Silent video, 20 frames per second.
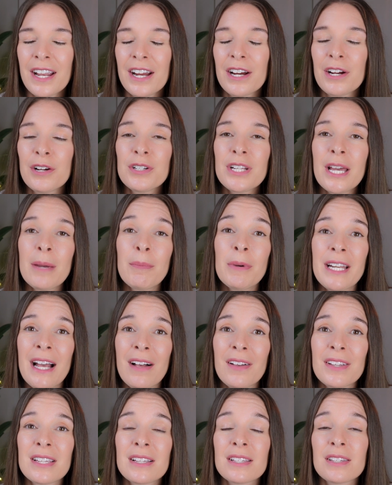karyotype
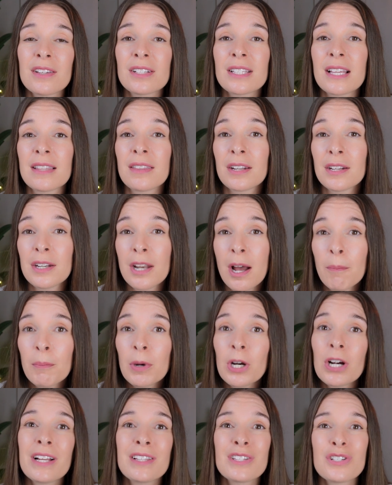analysis looks at the
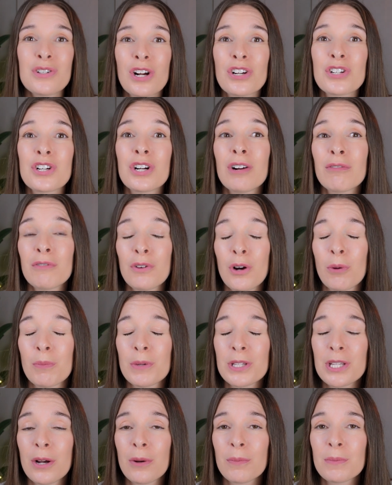number and structure of
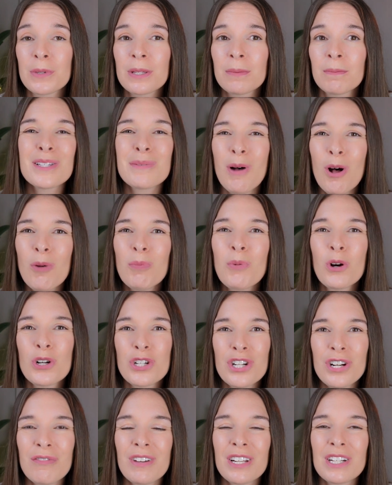chromosomes. A small
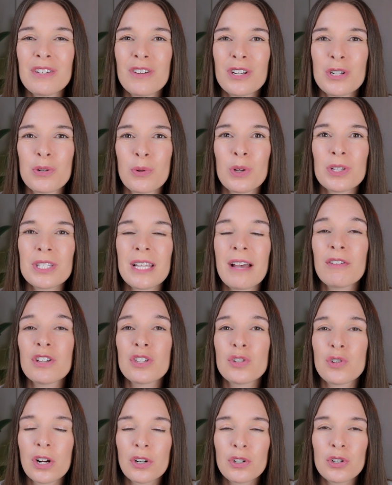portion of individuals have a
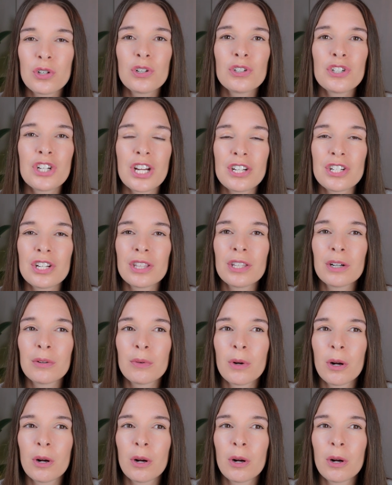structural change in their